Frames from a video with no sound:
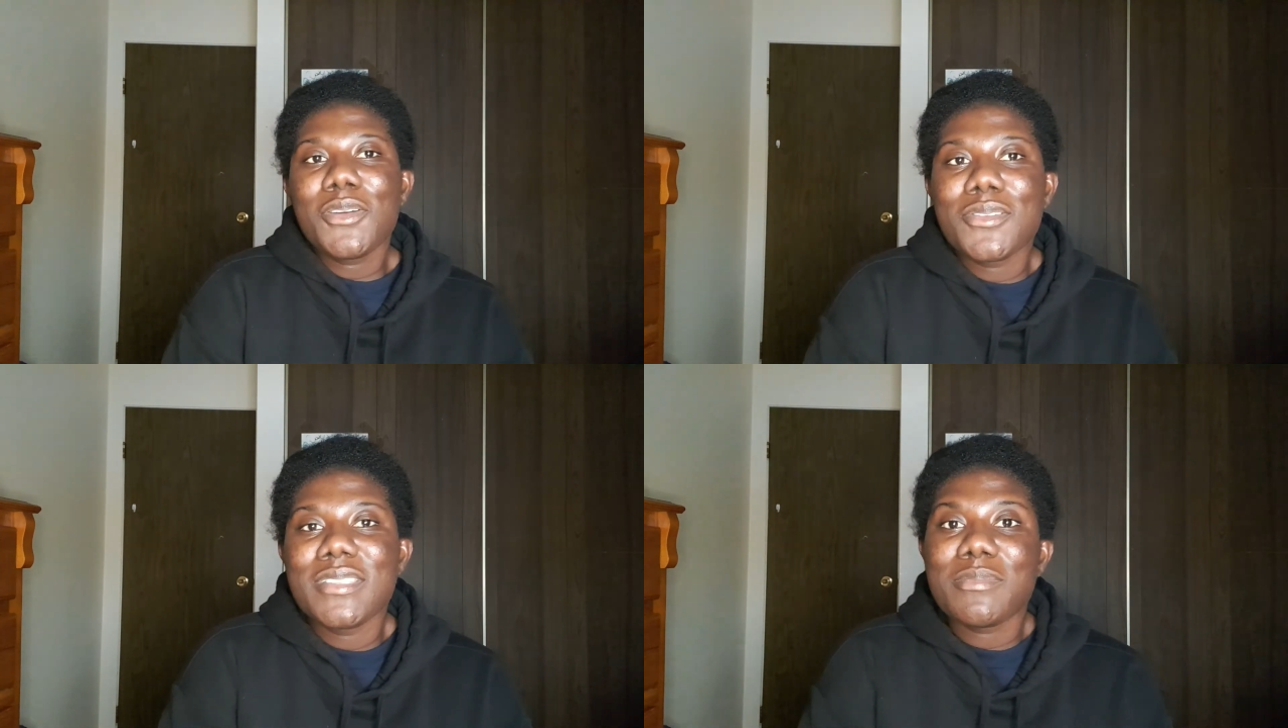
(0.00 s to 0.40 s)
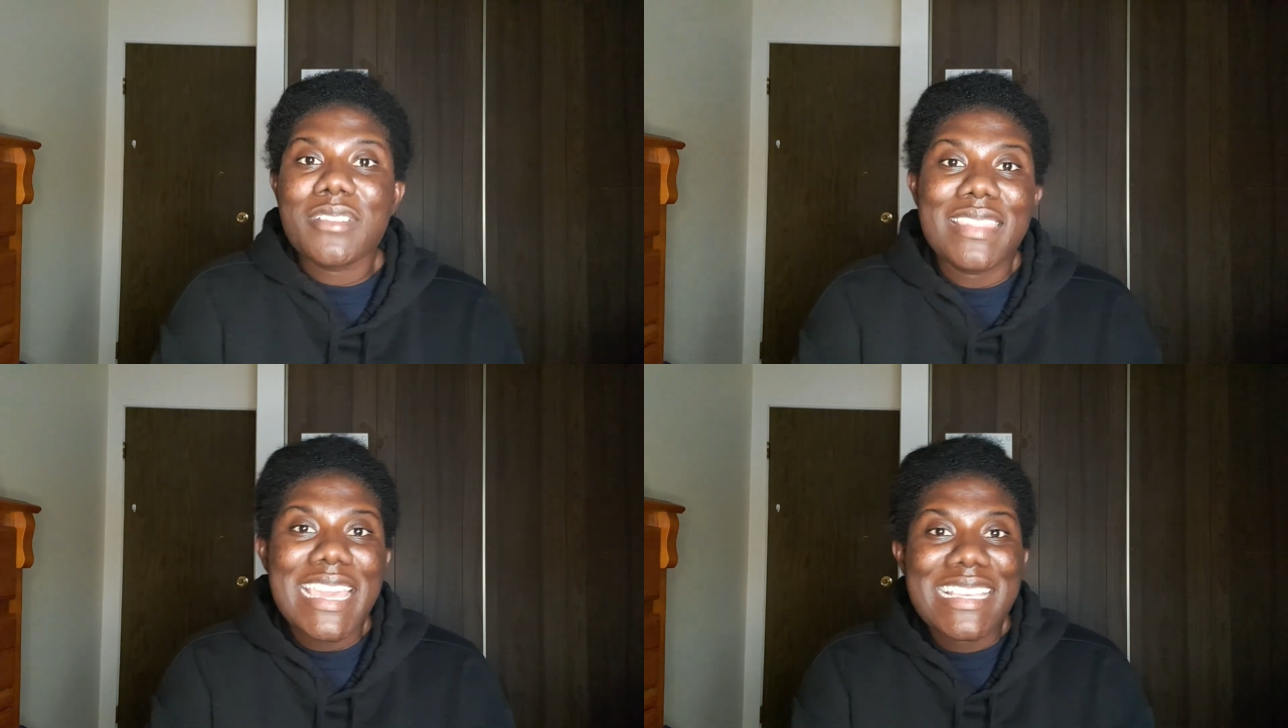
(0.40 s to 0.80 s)
some of
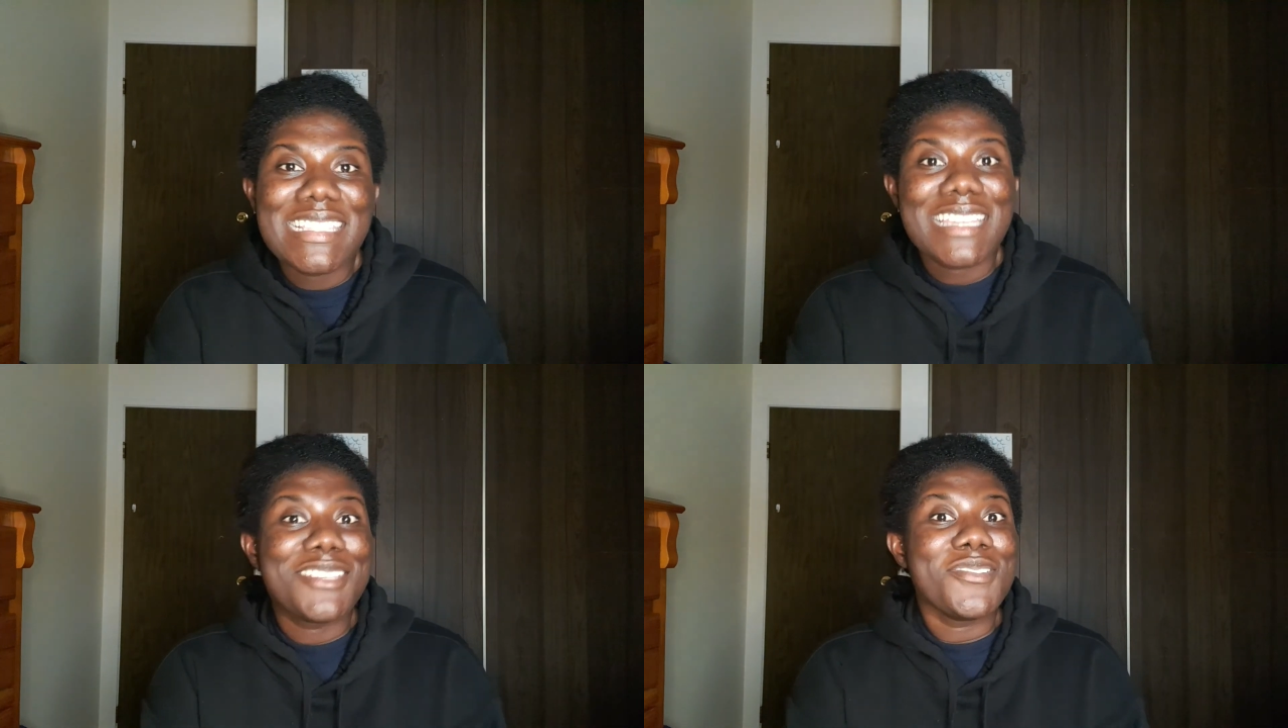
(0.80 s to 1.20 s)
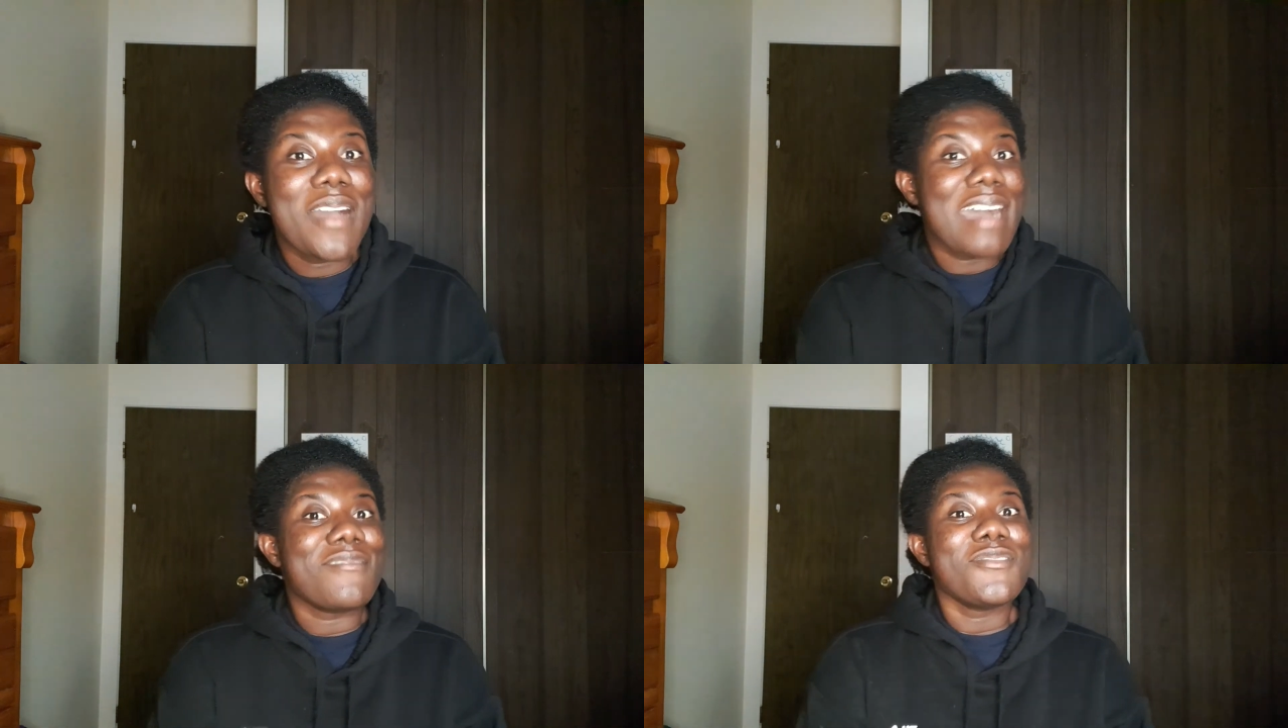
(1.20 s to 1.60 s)
the things that you
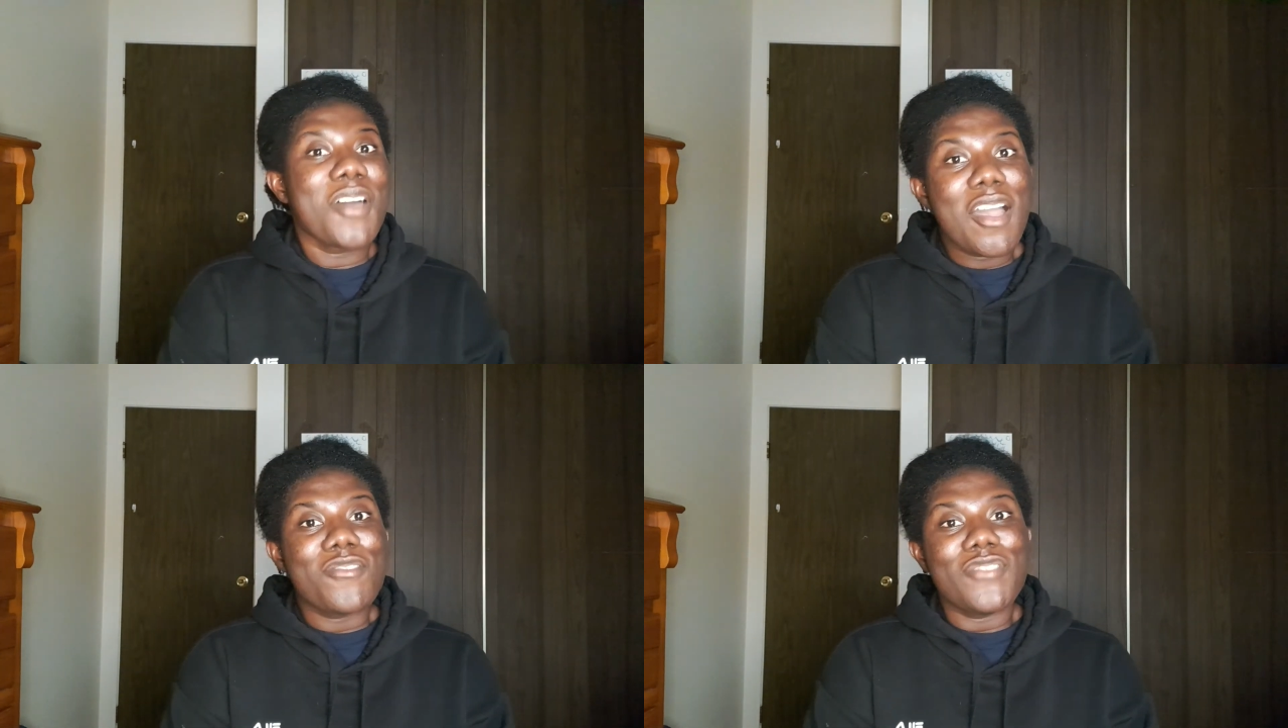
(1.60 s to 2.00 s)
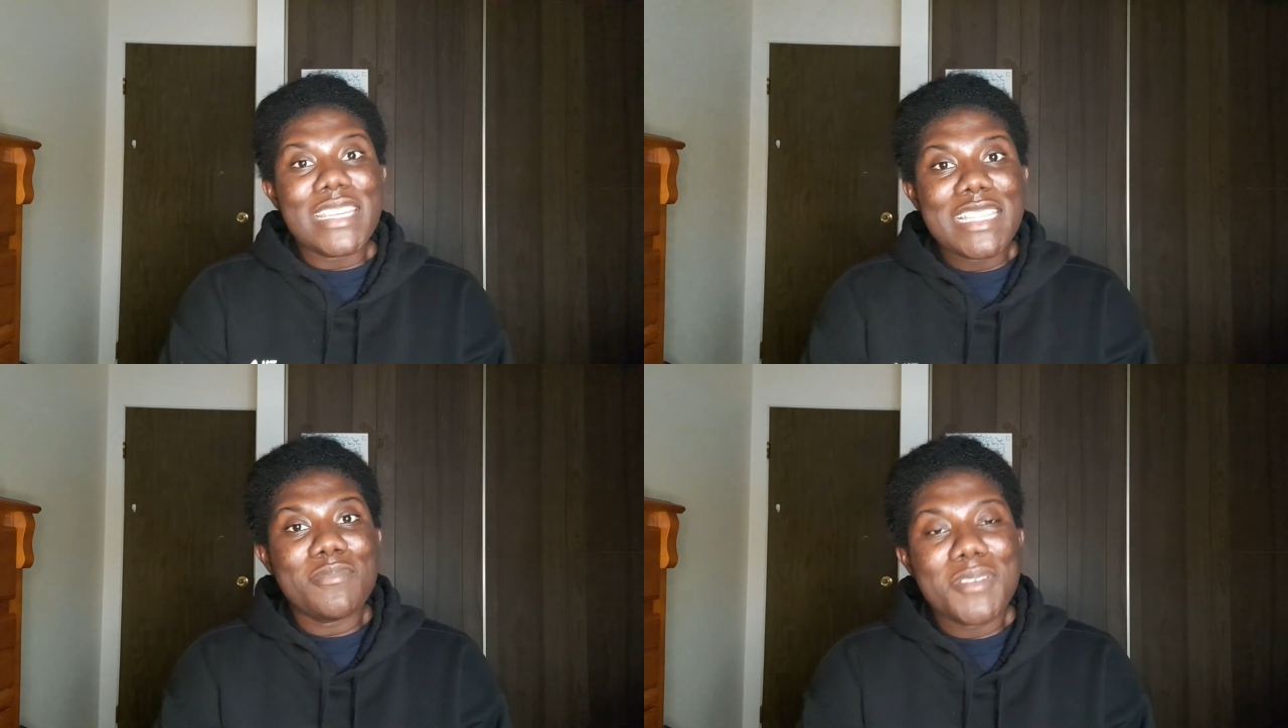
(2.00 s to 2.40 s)
have not
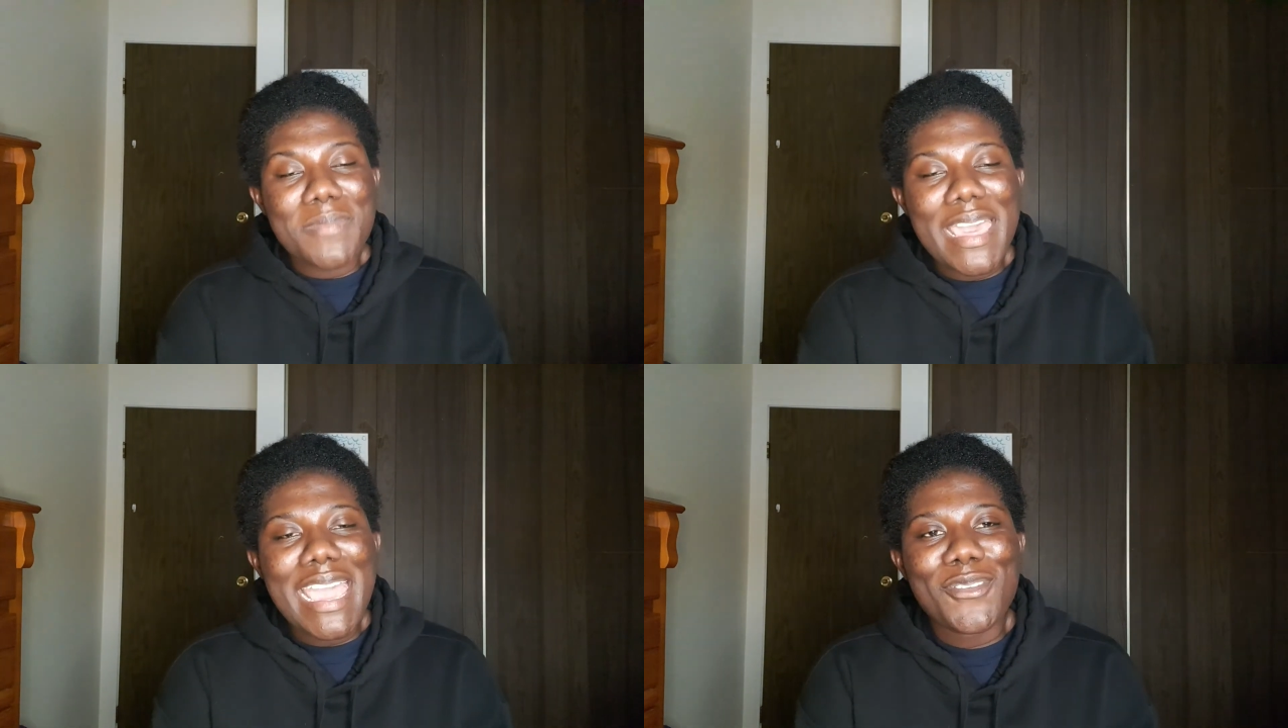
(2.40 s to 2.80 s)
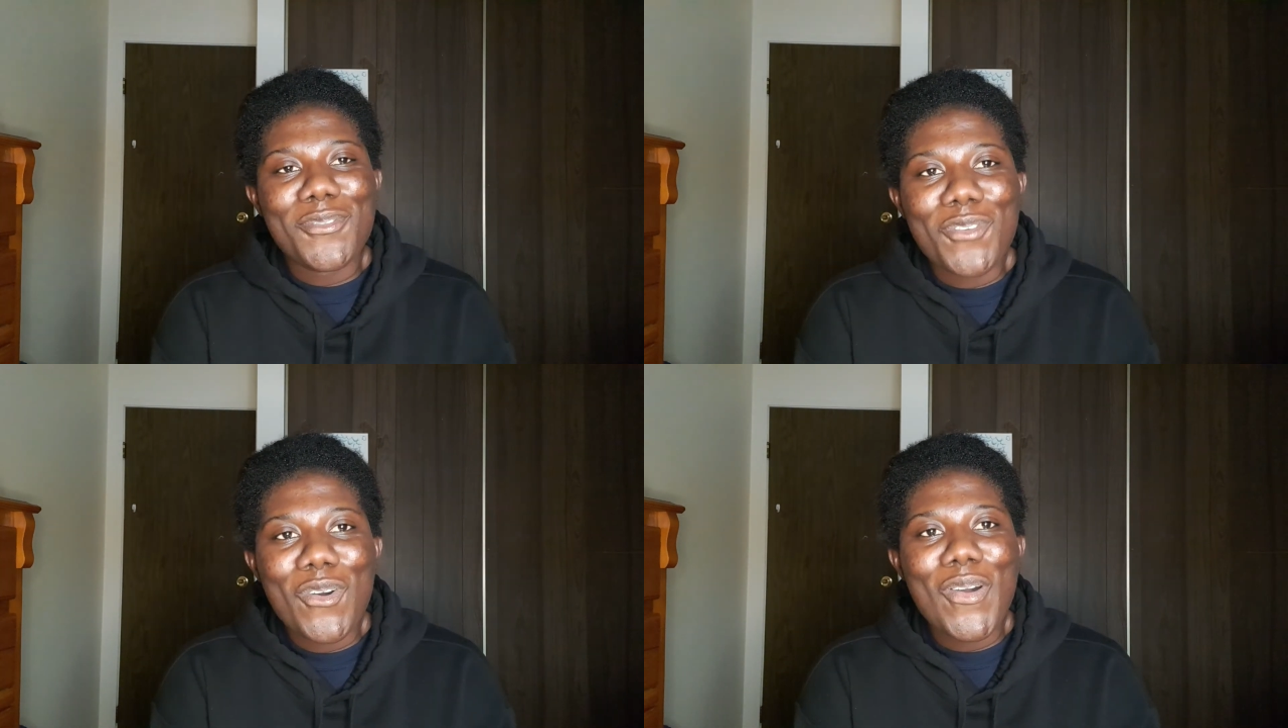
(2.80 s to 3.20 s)
really prepared
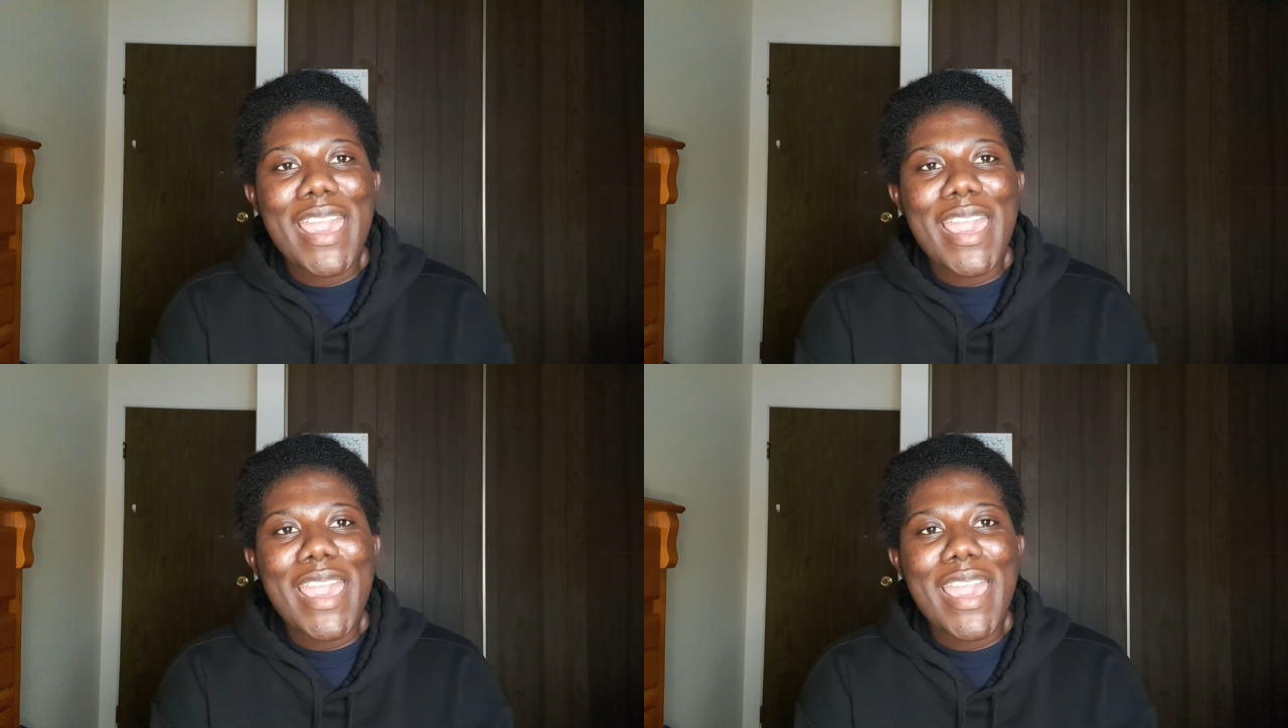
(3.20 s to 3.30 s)
for.